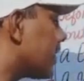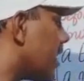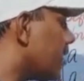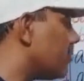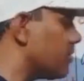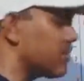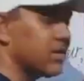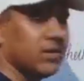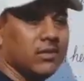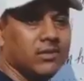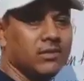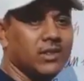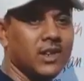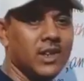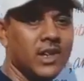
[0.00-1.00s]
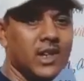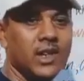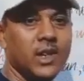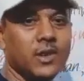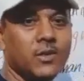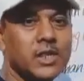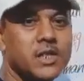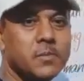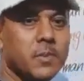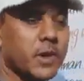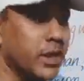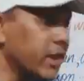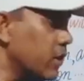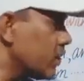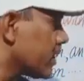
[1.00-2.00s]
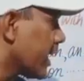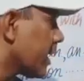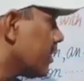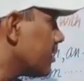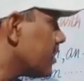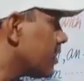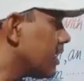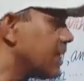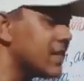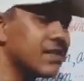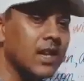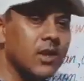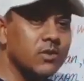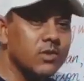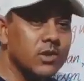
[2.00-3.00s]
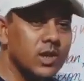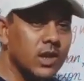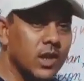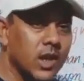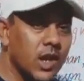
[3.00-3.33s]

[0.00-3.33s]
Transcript: sound, which produce a consonant sound.